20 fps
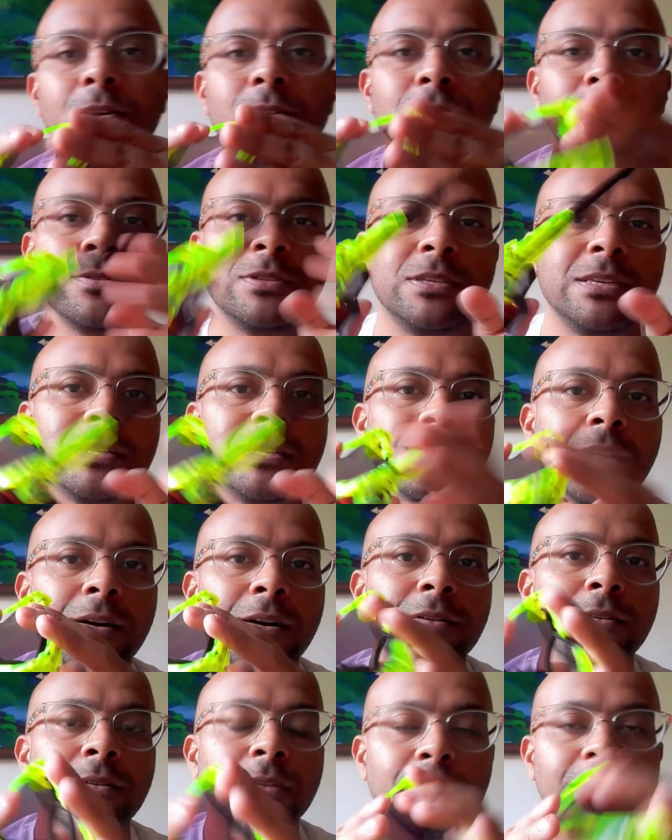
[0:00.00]
So these are
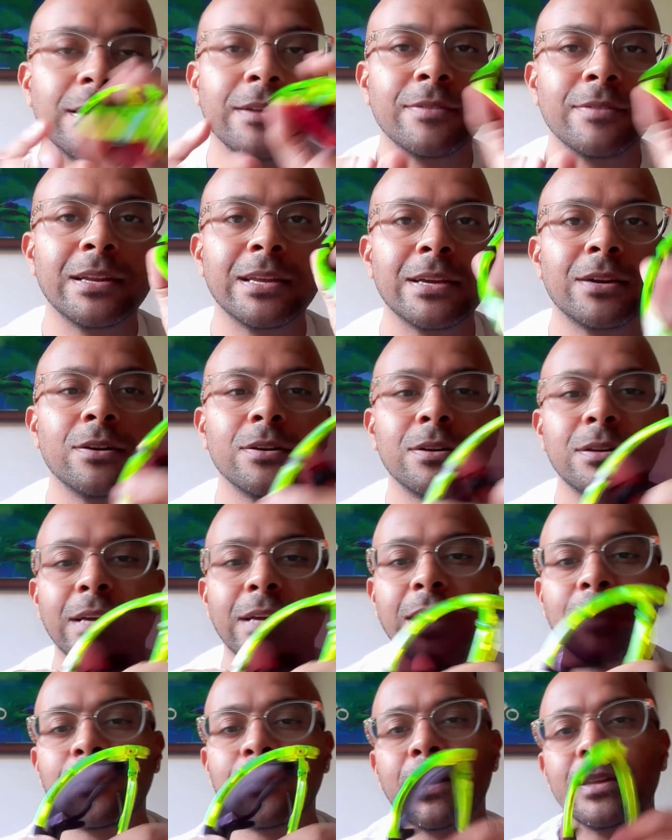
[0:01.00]
really good to
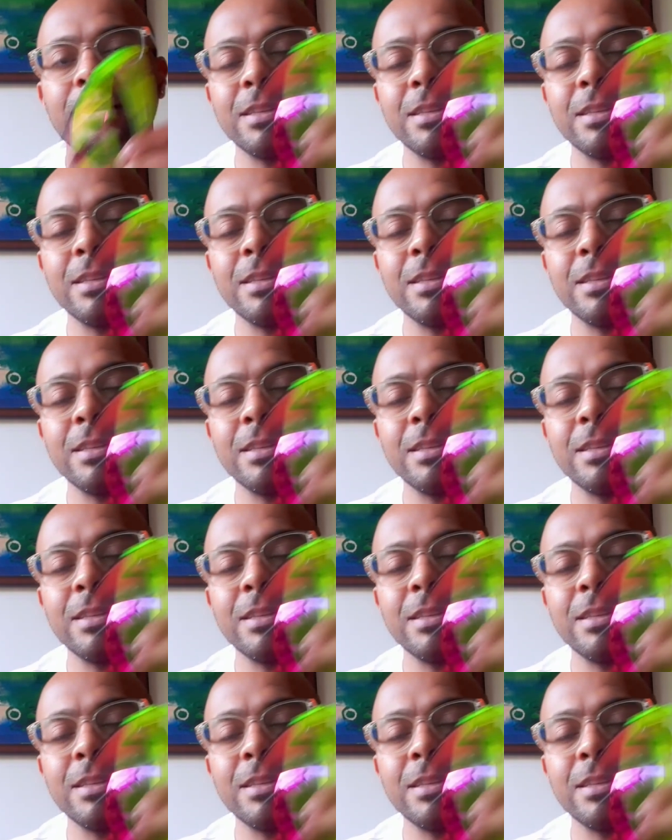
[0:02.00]
get by.